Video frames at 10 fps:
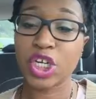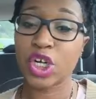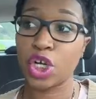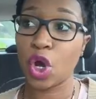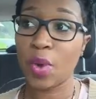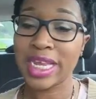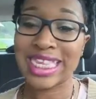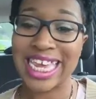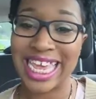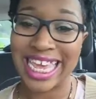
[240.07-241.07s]
you're going
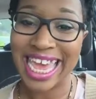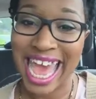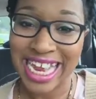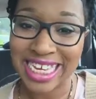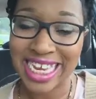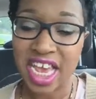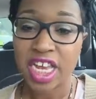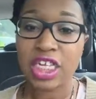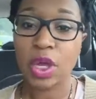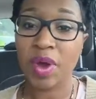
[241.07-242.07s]
to get.
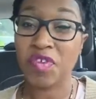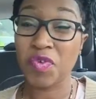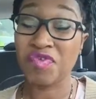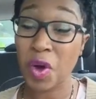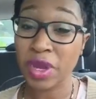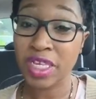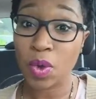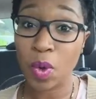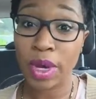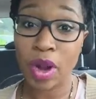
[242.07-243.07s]
So if you focus
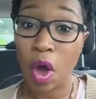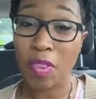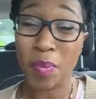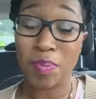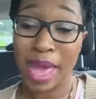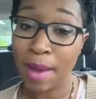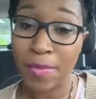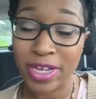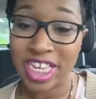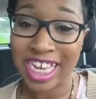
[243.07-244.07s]
on all the bad
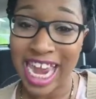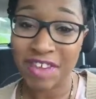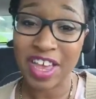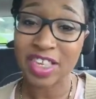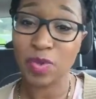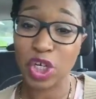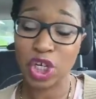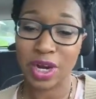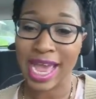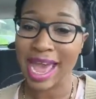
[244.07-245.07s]
parts of your life, guess what? You're
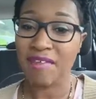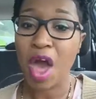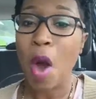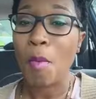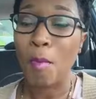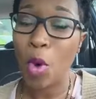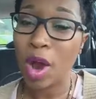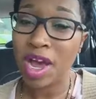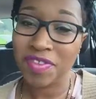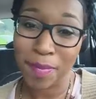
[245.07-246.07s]
going to have more
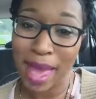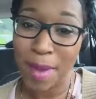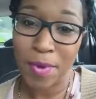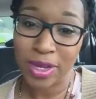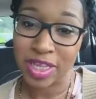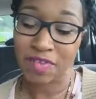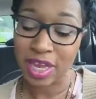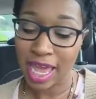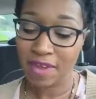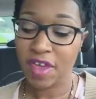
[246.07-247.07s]
of the bad parts of
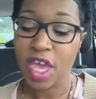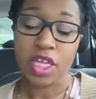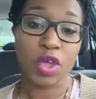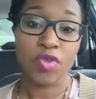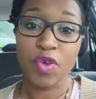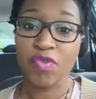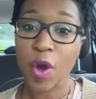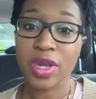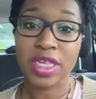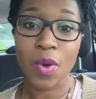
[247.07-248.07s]
your life. So if you
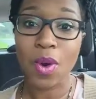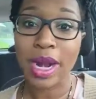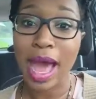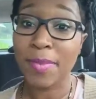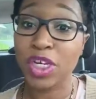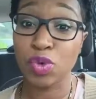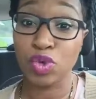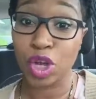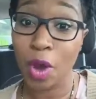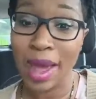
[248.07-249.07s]
focus on how much you
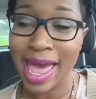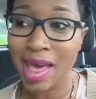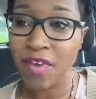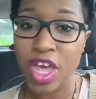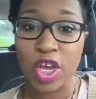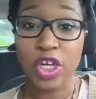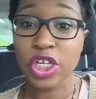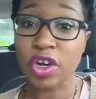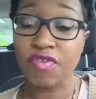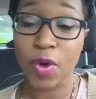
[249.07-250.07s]
don't have, you're
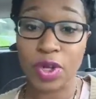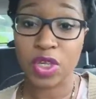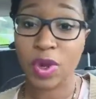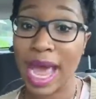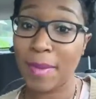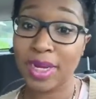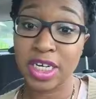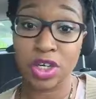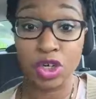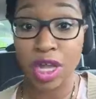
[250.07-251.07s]
just going to focus on how
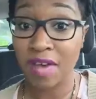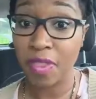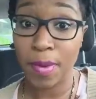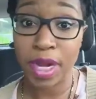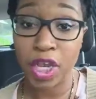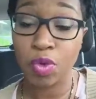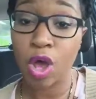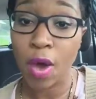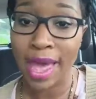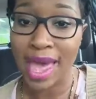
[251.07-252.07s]
much of the money you
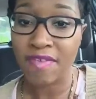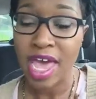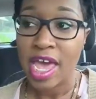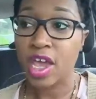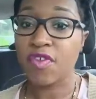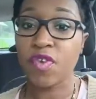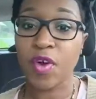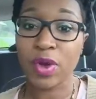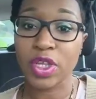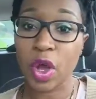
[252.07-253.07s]
don't have. If you
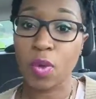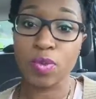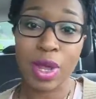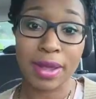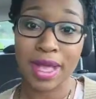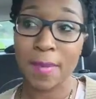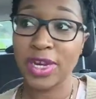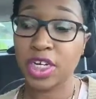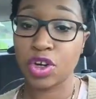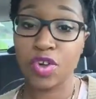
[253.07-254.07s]
focus on how
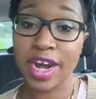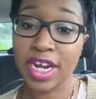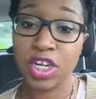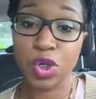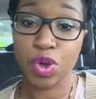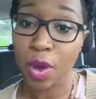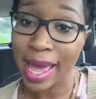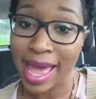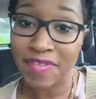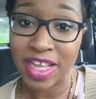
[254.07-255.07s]
much of the credit that you don't
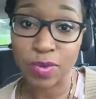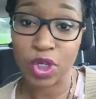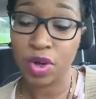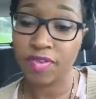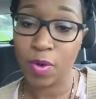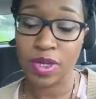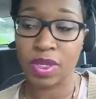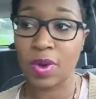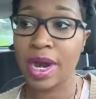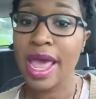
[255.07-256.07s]
have, that's what you're going to focus
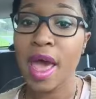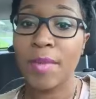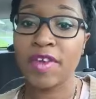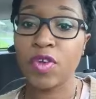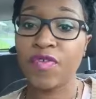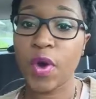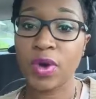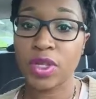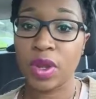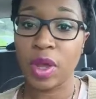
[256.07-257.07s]
on. But if you
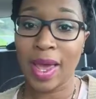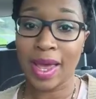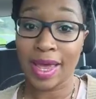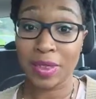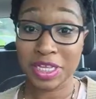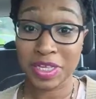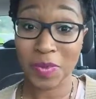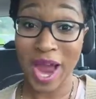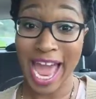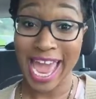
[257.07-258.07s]
focus on, okay, this is
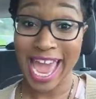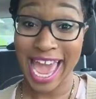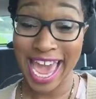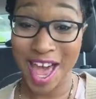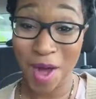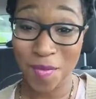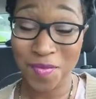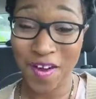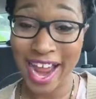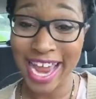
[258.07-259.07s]
where I
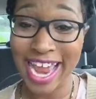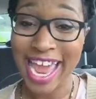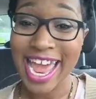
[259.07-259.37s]
am, right?